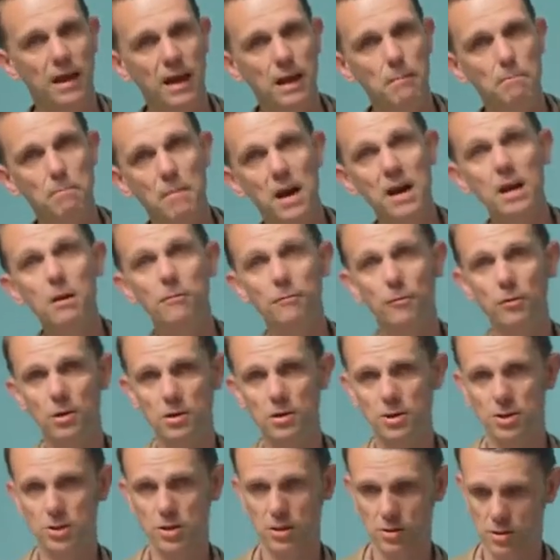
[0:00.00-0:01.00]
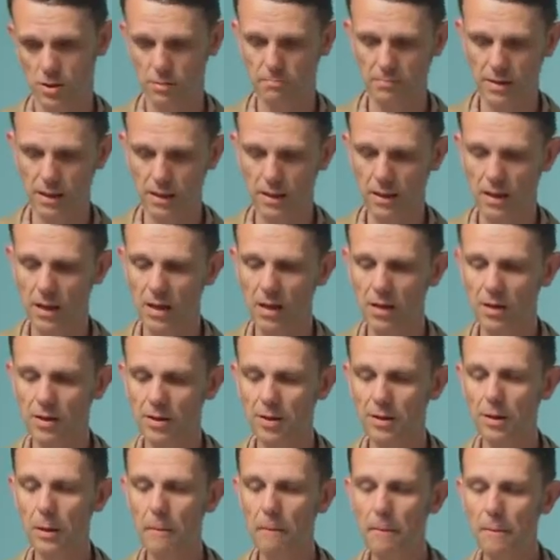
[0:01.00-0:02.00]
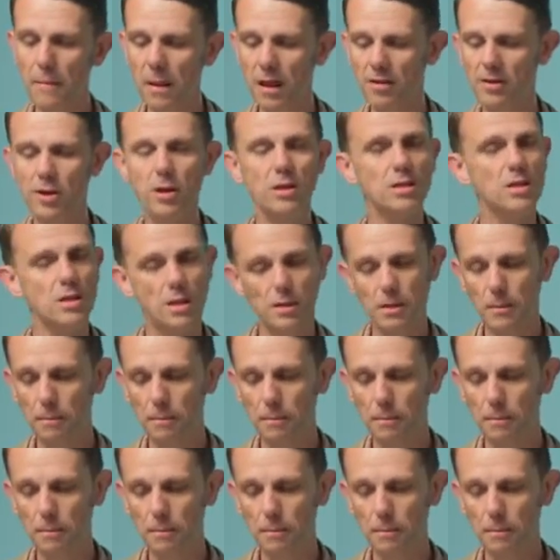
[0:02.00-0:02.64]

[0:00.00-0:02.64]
It may, for instance, be that